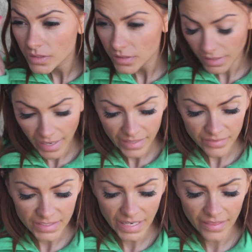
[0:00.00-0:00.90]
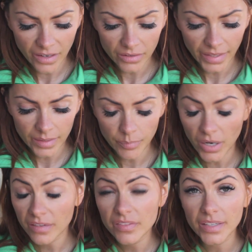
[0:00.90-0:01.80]
to kind of stay there. Like,
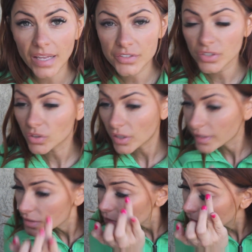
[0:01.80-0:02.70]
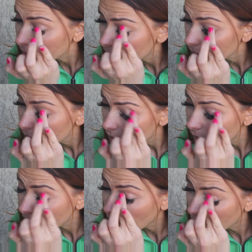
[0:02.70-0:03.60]
part of the natural look is really,
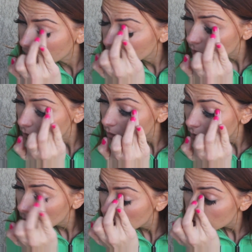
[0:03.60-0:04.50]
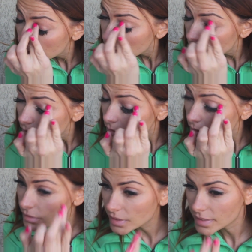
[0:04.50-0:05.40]
again,
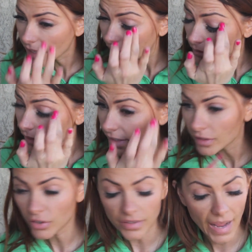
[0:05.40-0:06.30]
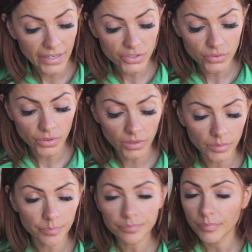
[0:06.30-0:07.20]
just kind of letting your
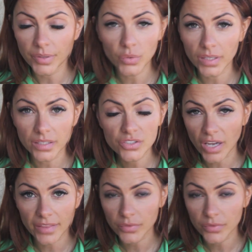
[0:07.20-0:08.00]
natural beauty shine